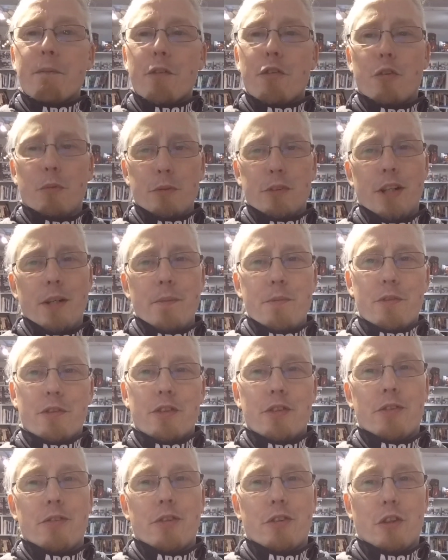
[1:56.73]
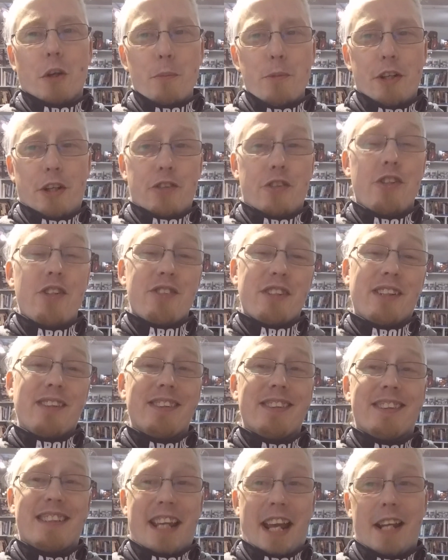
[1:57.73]
Sometimes there's so much extra
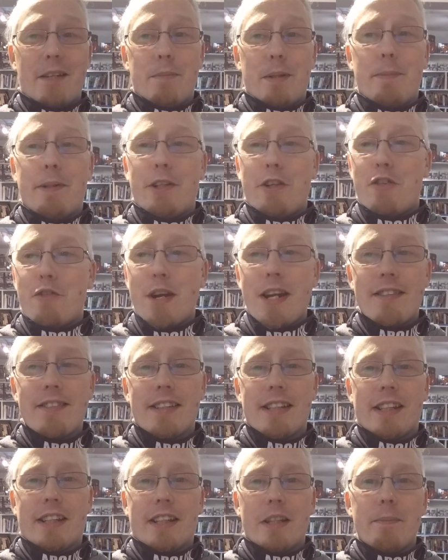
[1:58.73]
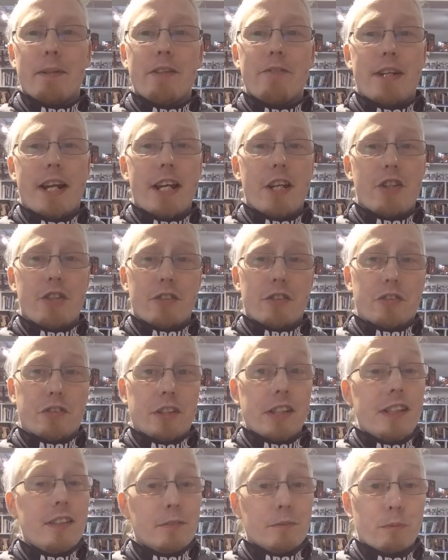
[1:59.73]
detail it can be a bit distracting. In the middle of an action
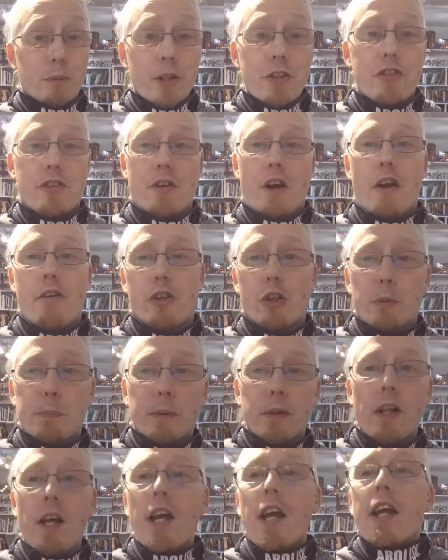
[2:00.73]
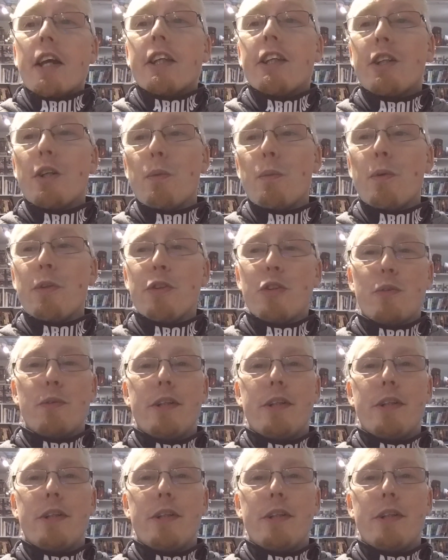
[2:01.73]
scene, of which there are a couple, you don't want your